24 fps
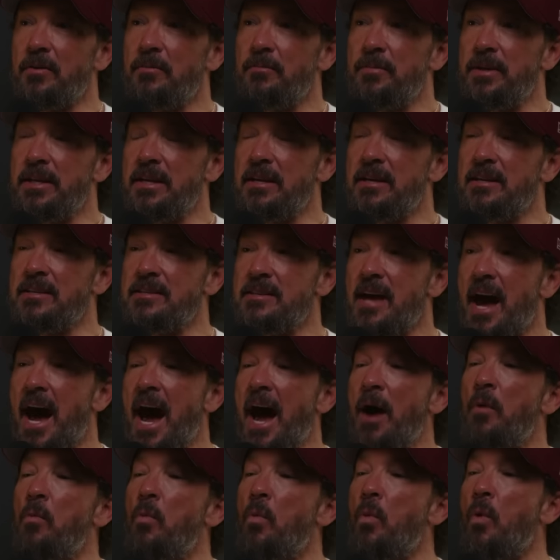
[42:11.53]
because
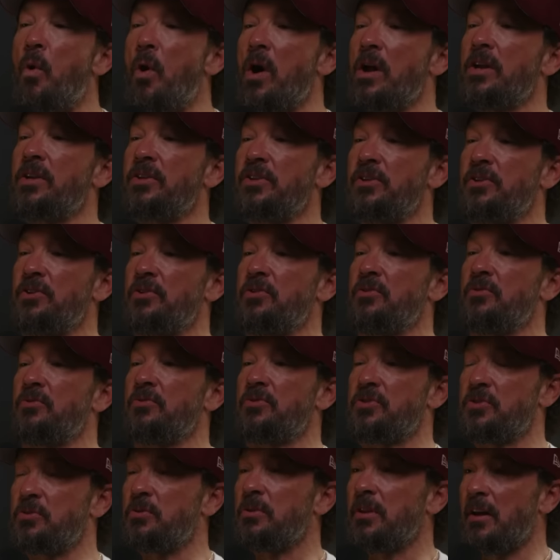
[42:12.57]
I want you
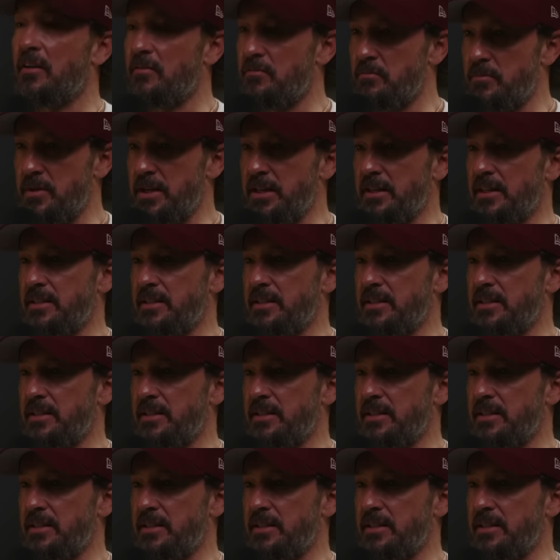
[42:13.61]
to love me.